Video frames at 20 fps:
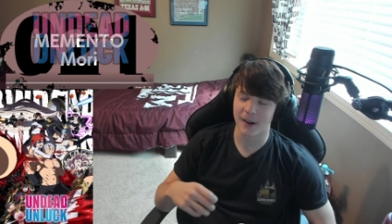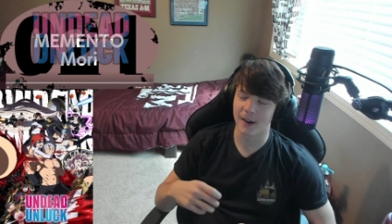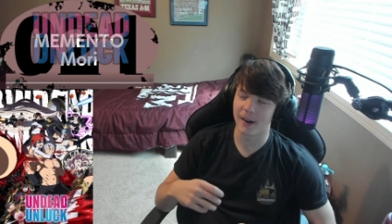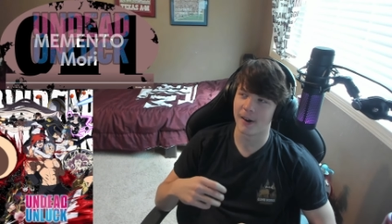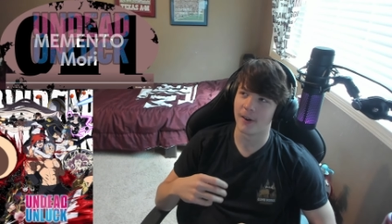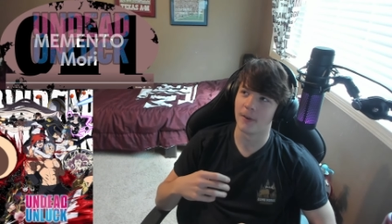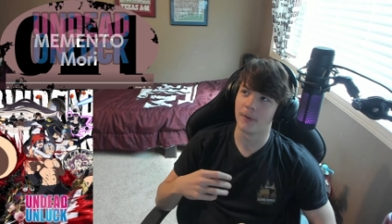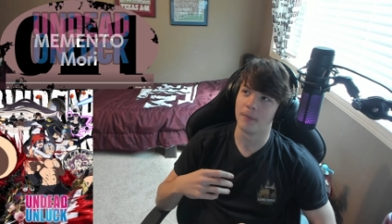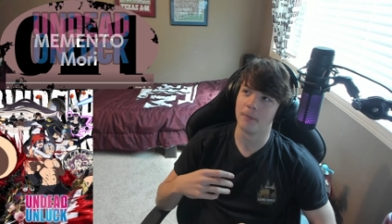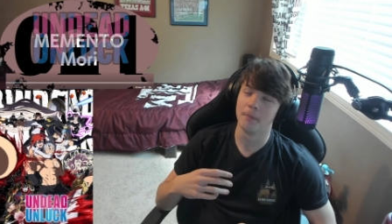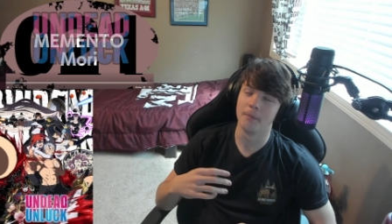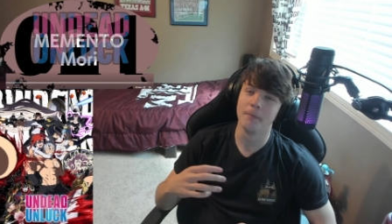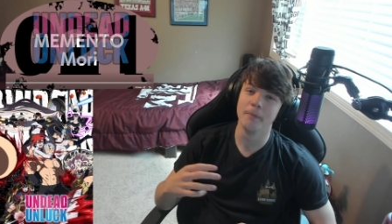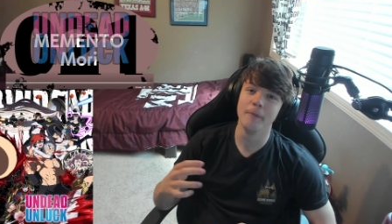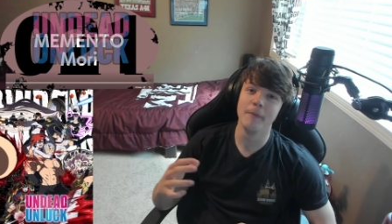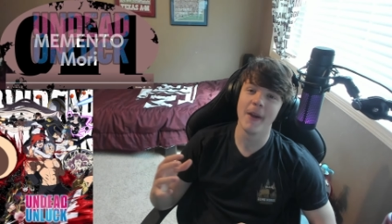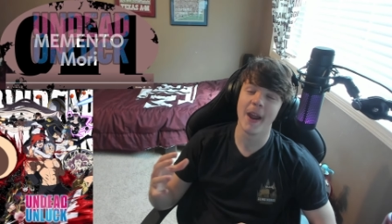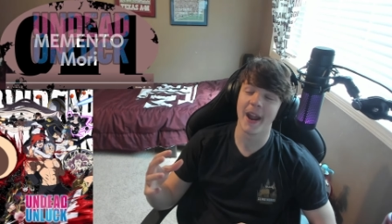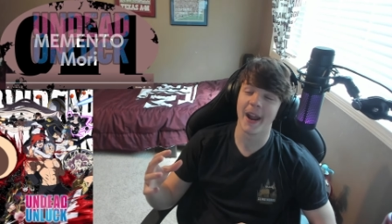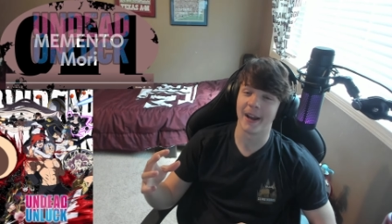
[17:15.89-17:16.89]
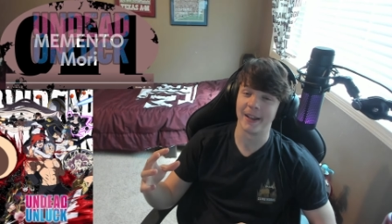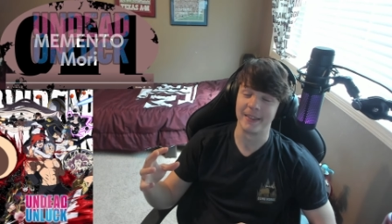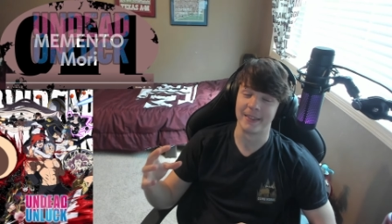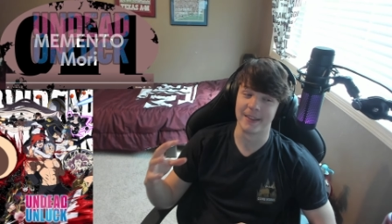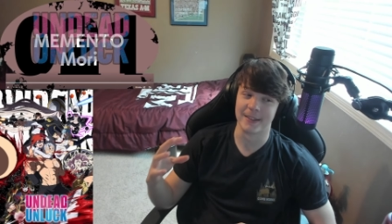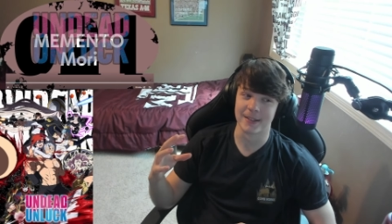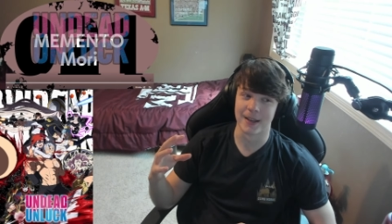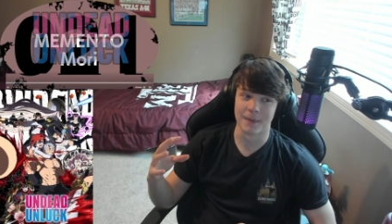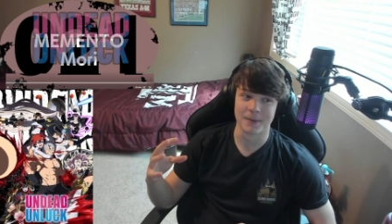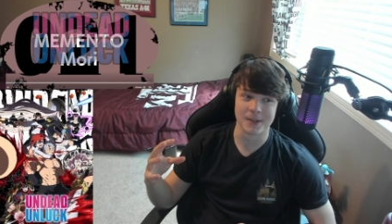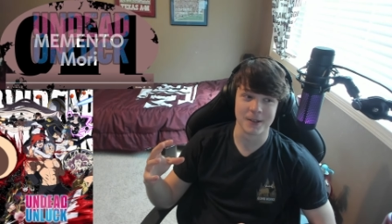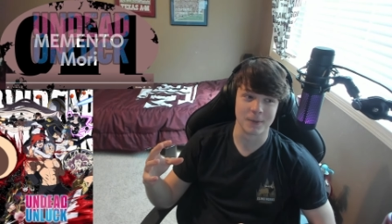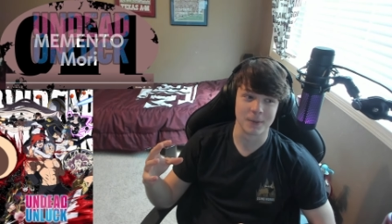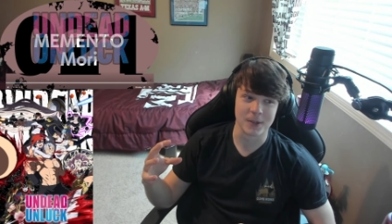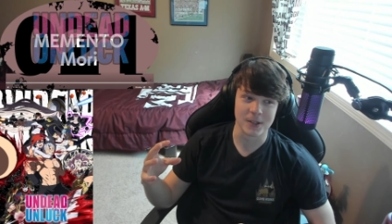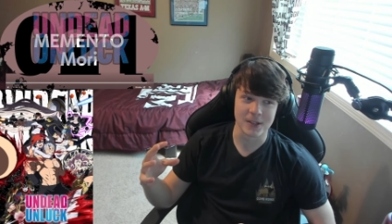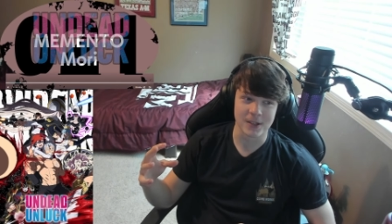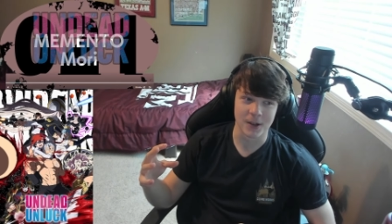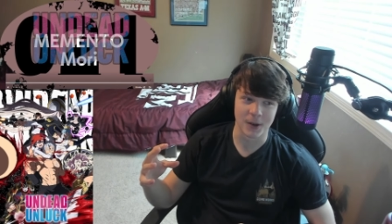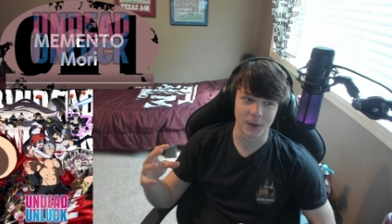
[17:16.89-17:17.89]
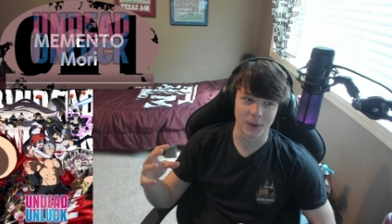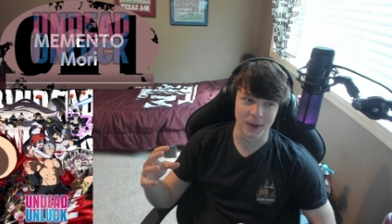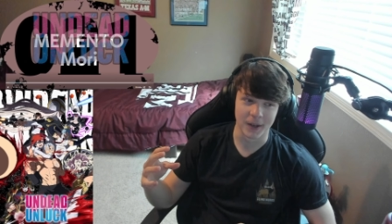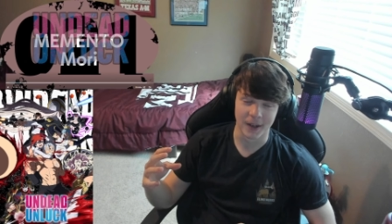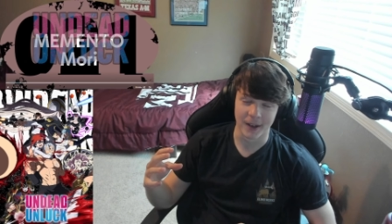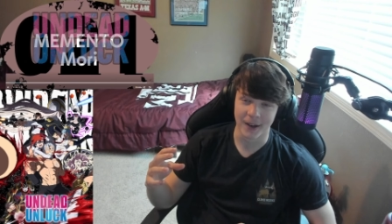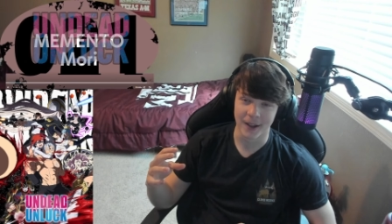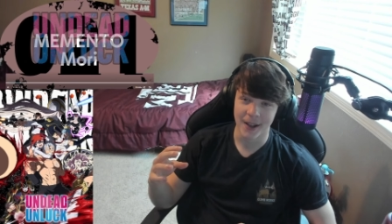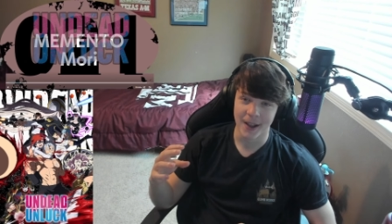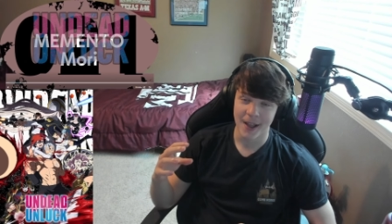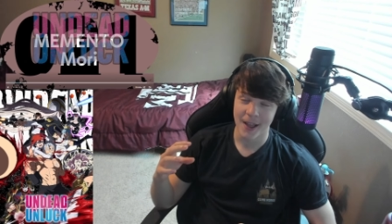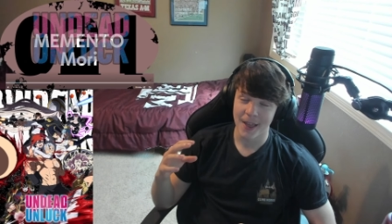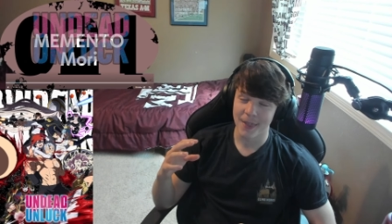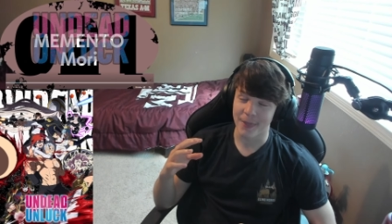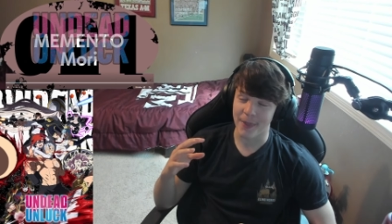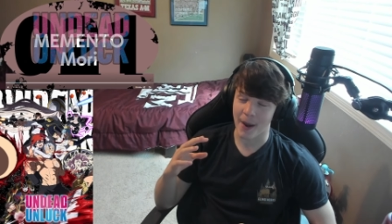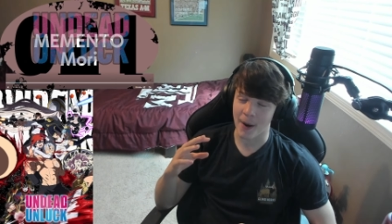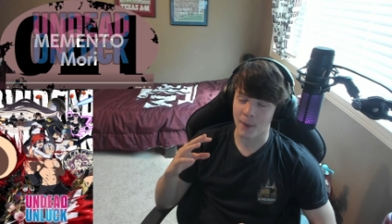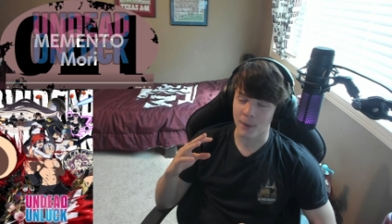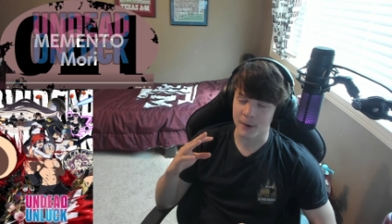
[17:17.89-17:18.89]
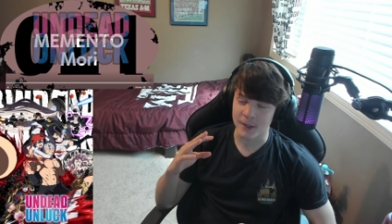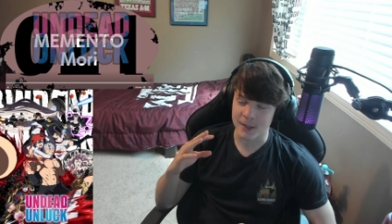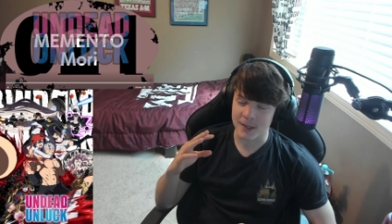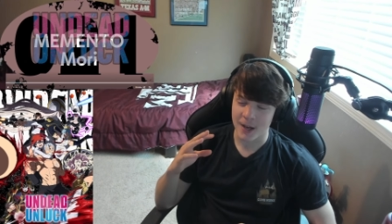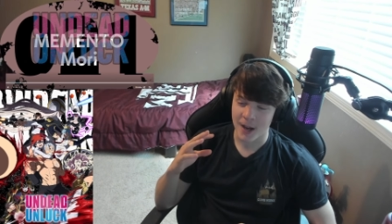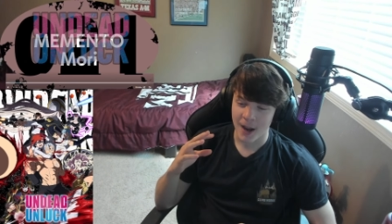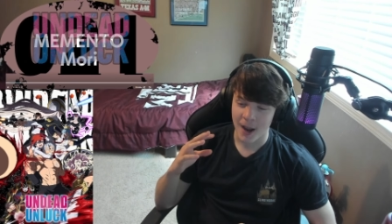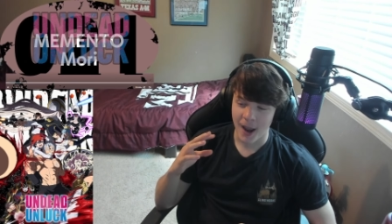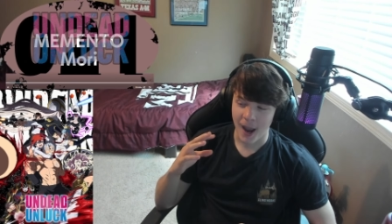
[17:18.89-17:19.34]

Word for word: oh man this episode was so good that was